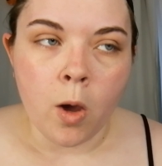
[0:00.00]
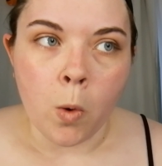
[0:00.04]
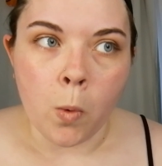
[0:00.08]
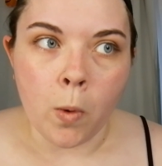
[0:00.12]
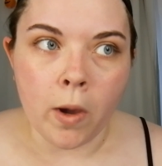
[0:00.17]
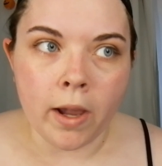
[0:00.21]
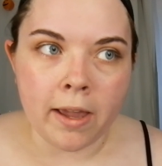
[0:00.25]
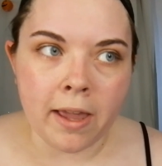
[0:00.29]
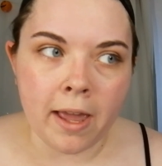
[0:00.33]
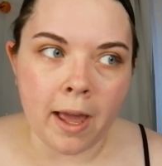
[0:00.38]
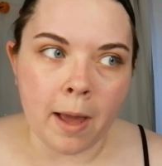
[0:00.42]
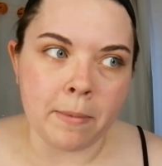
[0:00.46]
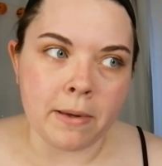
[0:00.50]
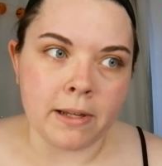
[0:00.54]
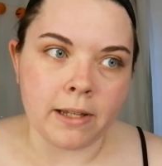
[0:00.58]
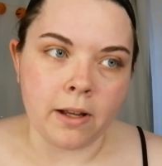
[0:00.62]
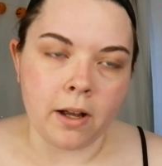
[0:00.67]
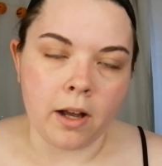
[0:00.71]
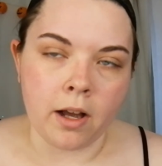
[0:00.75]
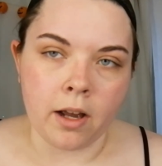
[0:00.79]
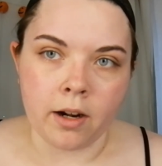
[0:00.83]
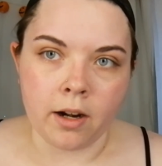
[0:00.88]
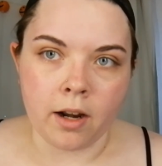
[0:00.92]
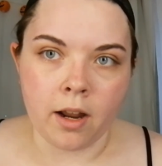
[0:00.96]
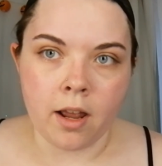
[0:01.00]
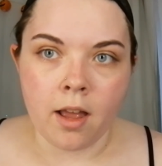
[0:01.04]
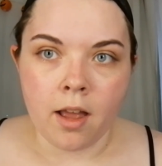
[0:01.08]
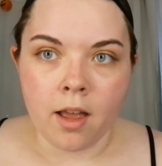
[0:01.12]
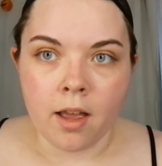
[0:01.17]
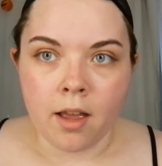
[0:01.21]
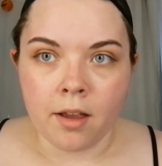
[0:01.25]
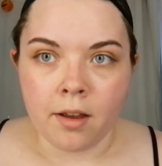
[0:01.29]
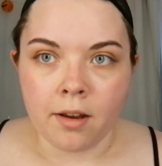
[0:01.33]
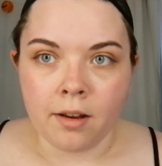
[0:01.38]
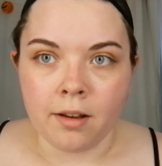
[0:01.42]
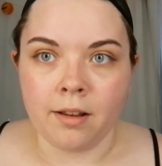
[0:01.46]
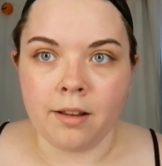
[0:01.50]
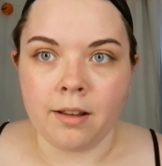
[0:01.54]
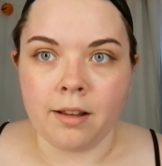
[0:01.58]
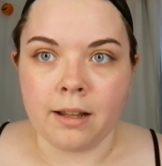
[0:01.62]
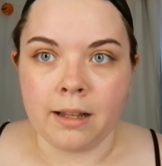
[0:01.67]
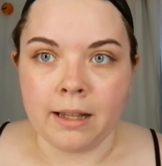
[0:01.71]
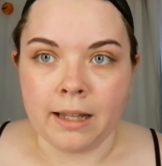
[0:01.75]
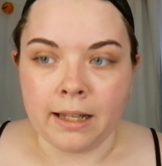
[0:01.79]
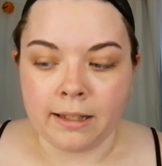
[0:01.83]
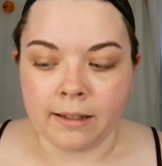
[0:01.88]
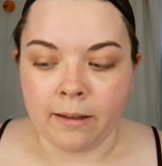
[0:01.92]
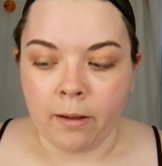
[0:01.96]
wig cap is on.
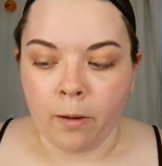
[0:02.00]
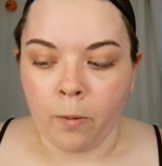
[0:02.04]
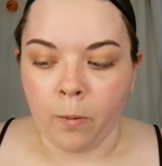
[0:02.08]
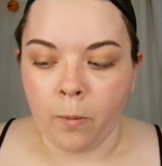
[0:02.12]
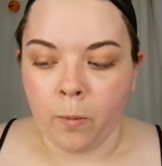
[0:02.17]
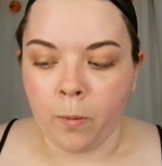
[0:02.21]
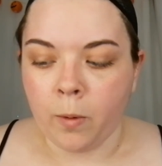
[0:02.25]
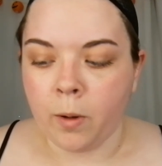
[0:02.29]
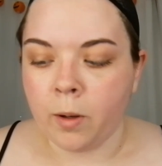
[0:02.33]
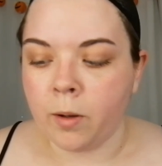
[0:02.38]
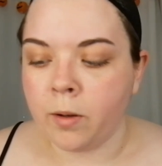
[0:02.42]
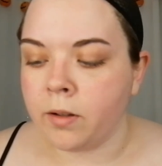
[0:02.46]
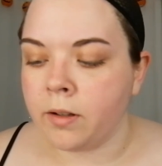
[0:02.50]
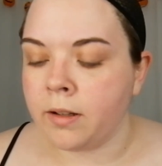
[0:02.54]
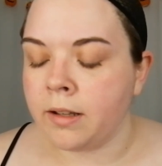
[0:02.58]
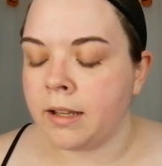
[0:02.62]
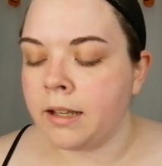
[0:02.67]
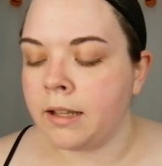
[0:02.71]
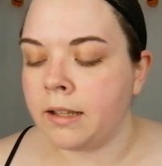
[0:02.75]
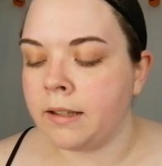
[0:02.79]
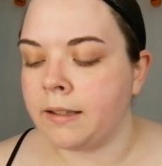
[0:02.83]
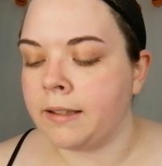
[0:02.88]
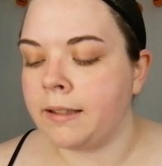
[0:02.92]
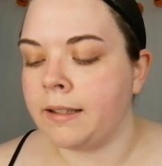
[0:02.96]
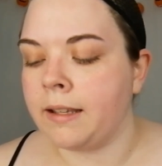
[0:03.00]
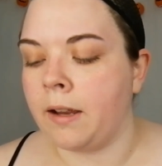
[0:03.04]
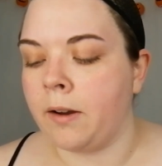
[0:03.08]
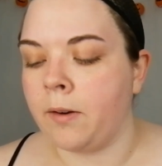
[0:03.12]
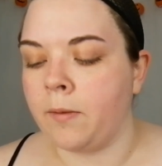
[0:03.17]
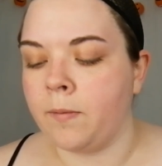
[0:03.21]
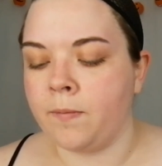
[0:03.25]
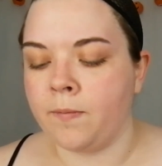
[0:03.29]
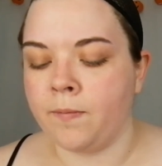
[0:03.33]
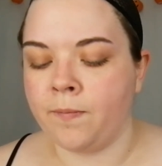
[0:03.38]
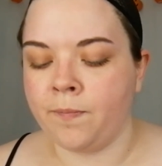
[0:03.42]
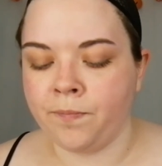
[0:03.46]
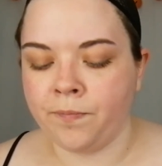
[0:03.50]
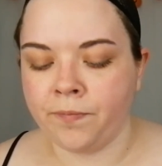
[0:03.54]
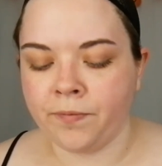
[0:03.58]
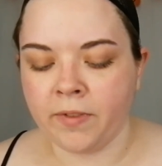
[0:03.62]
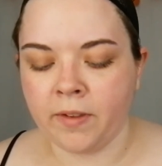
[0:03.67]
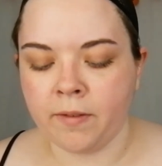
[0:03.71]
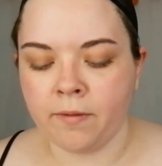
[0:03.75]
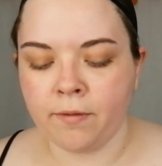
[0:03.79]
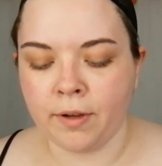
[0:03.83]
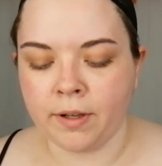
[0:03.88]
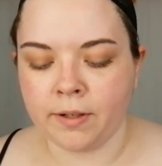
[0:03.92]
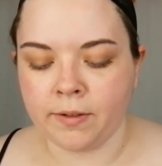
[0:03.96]
Let's go. So,
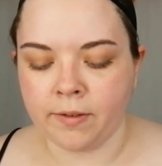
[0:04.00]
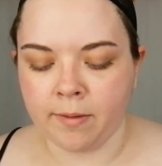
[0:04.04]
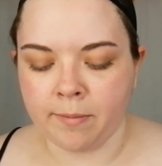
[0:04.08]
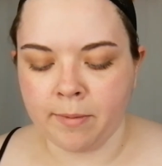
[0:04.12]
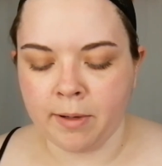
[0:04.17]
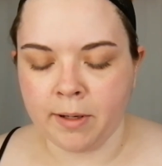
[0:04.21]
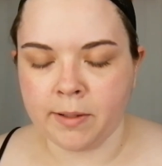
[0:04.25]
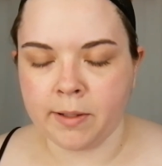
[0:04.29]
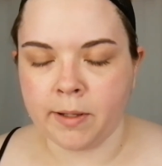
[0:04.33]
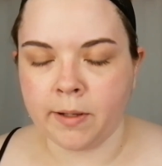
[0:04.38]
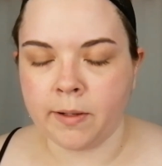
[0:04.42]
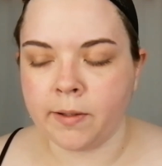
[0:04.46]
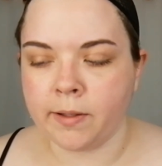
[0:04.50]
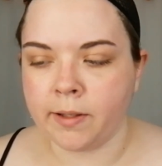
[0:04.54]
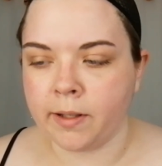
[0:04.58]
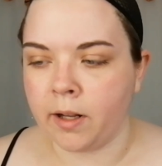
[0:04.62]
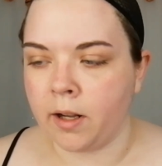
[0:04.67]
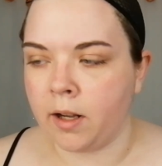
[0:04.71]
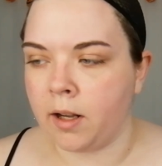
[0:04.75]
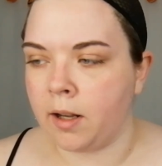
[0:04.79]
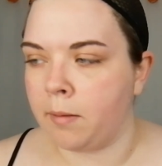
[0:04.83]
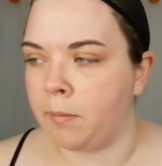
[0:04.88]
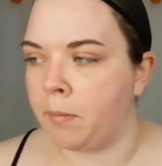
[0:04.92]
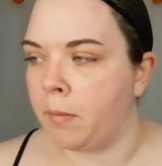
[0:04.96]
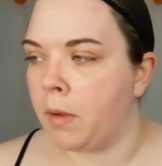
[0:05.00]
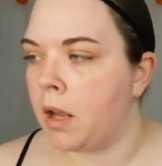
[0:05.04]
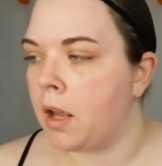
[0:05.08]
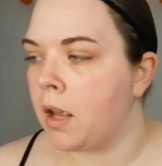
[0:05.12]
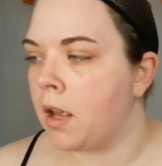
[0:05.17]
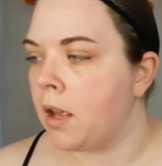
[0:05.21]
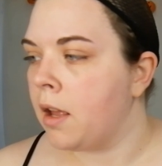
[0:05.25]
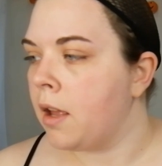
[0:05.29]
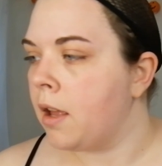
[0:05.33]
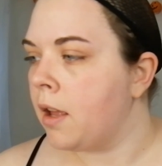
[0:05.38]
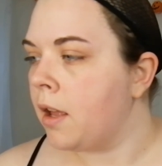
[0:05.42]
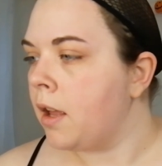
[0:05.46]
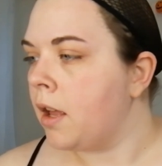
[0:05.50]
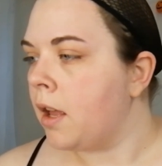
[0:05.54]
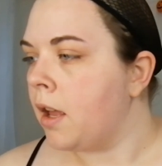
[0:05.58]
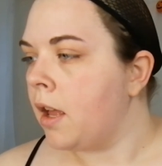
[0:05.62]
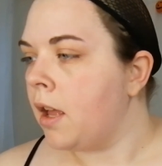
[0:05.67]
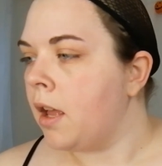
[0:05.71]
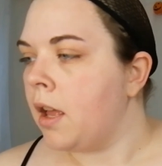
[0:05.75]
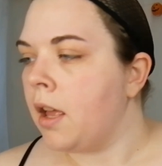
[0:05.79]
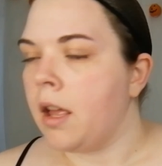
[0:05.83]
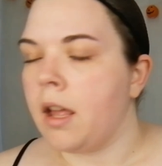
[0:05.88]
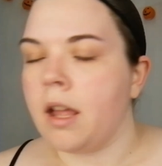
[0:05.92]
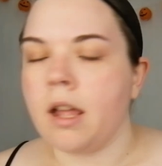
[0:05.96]
first of all, I'm using some,
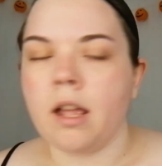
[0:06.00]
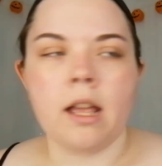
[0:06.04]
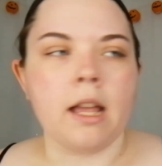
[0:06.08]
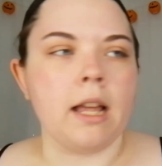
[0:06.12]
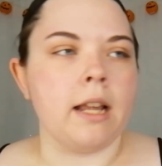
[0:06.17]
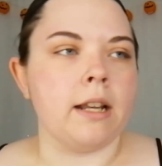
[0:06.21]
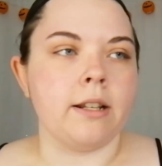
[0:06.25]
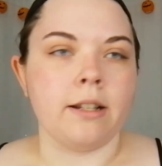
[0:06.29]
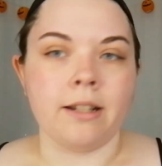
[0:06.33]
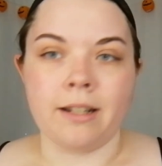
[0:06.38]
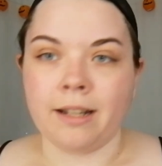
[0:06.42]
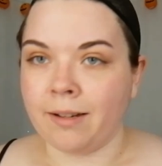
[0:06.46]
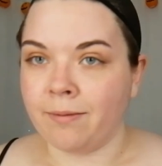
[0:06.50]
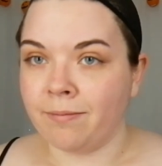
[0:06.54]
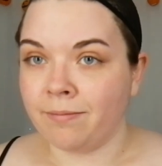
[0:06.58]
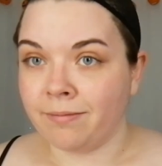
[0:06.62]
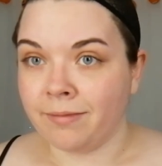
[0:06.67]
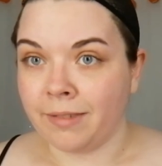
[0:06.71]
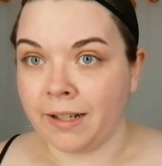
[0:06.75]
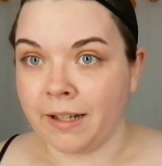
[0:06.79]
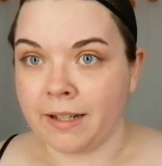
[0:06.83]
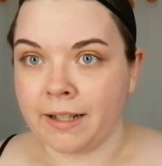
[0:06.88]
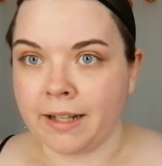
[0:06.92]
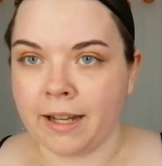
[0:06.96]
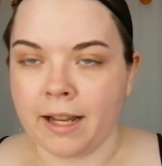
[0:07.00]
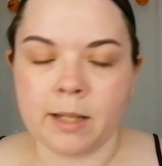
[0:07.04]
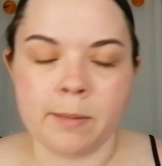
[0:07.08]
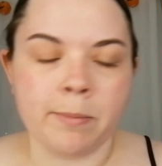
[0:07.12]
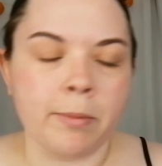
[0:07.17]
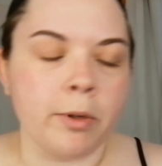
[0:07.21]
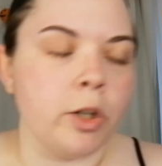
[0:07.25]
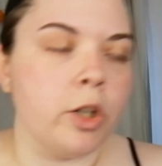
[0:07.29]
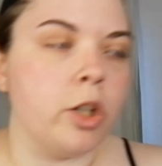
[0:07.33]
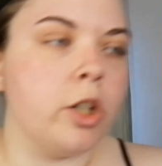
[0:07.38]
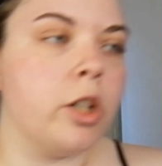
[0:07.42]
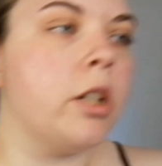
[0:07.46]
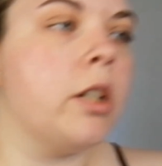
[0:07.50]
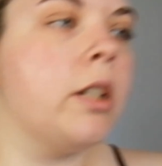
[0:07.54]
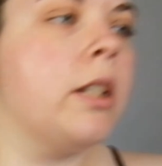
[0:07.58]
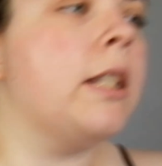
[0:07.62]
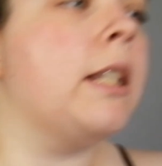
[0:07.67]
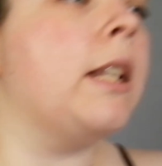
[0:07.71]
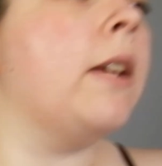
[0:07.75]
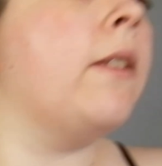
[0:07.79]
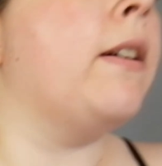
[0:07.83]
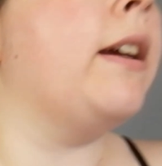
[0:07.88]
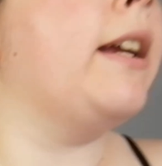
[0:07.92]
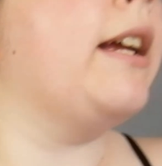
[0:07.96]
actually, I need to get a sponge.
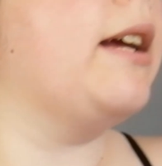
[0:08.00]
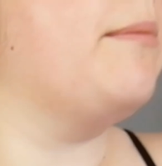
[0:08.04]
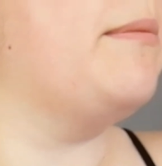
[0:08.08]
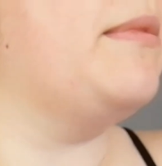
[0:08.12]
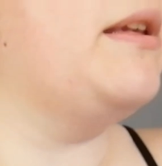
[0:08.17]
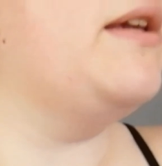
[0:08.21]
So I am